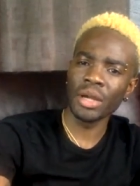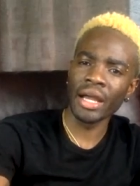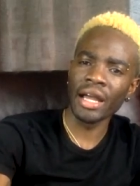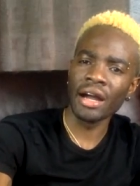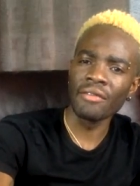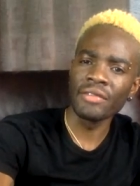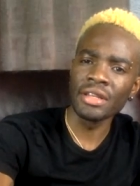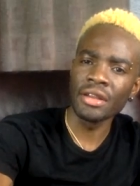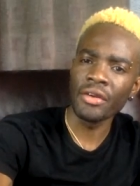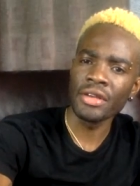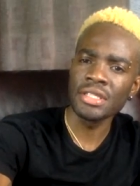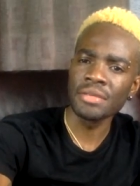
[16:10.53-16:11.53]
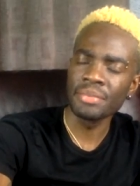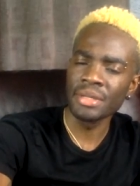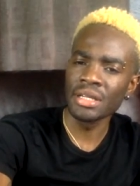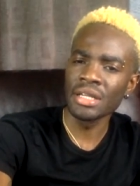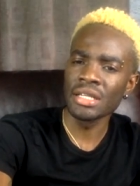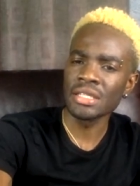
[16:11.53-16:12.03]
I have in the
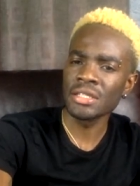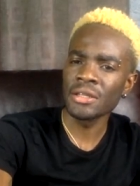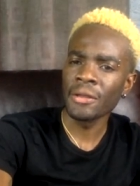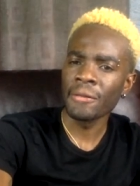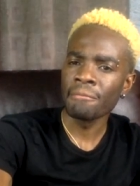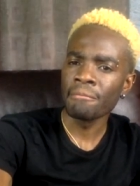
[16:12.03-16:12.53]
recipe list.